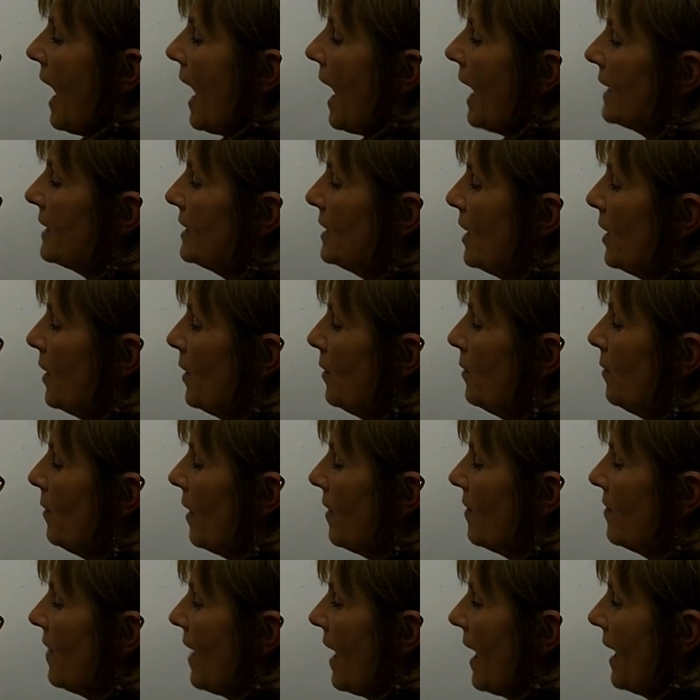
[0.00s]
I know
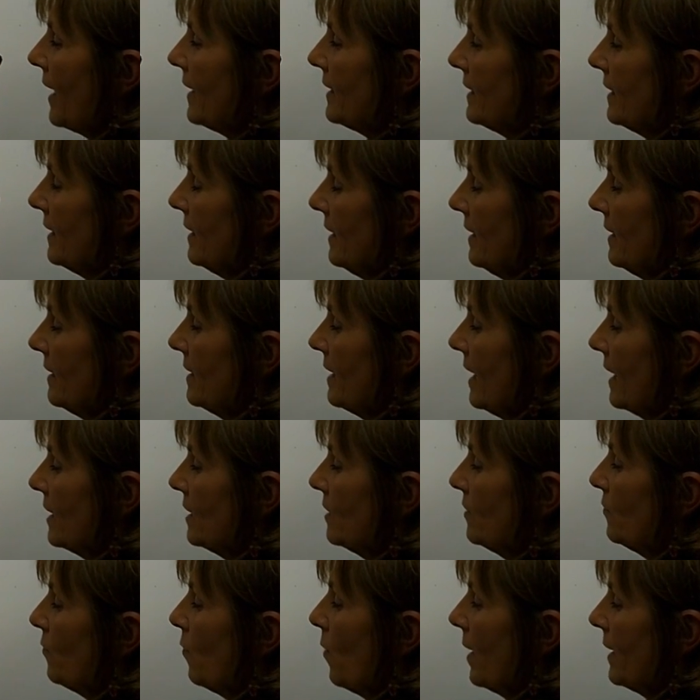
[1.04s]
that
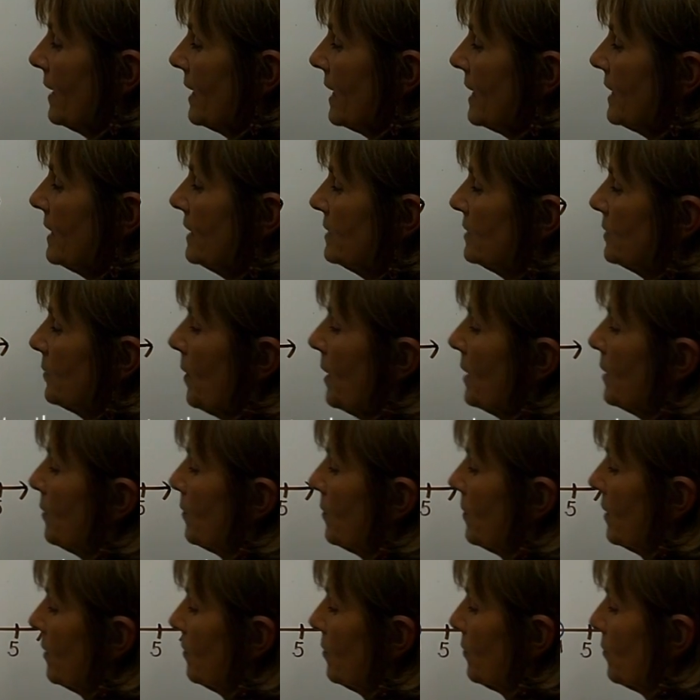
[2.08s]
-1 is greater
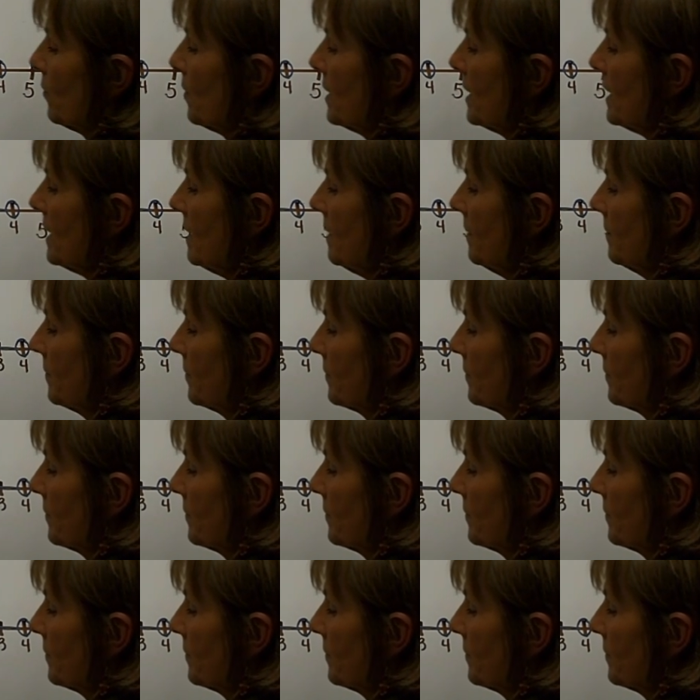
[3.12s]
than 3,